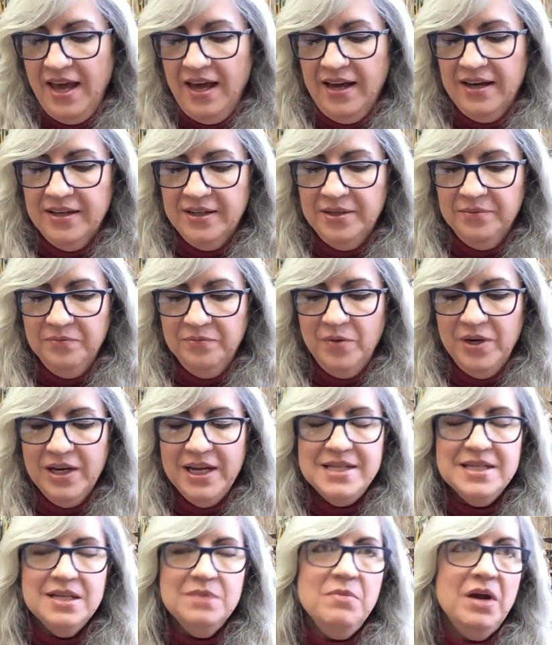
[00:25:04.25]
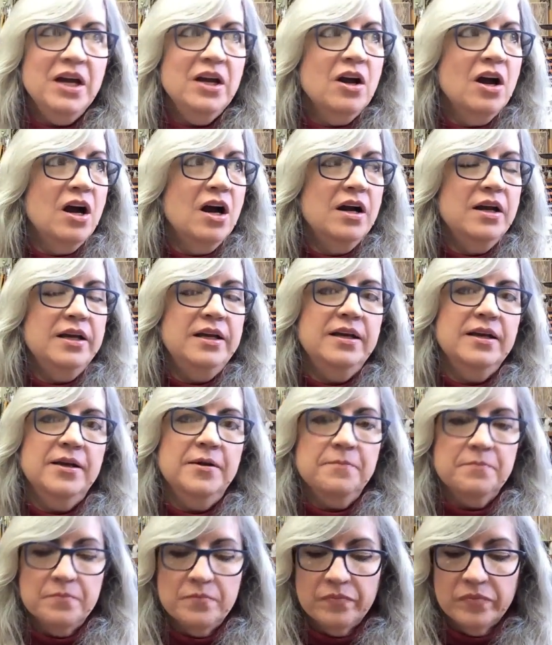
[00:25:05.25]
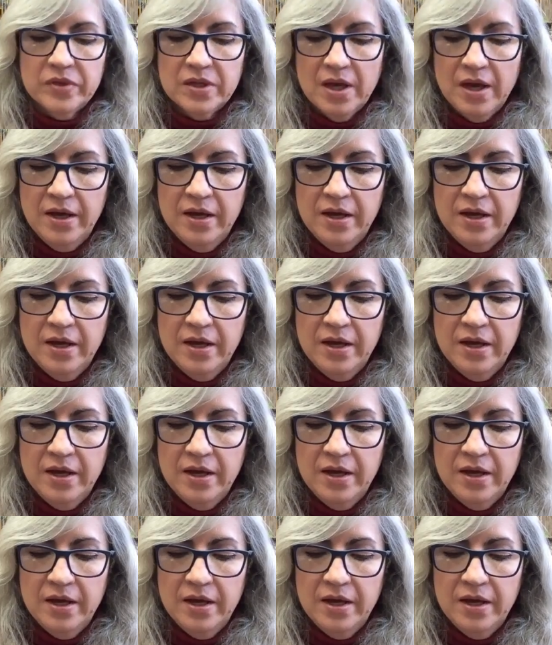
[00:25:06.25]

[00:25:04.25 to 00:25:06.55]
When I did my cardigan,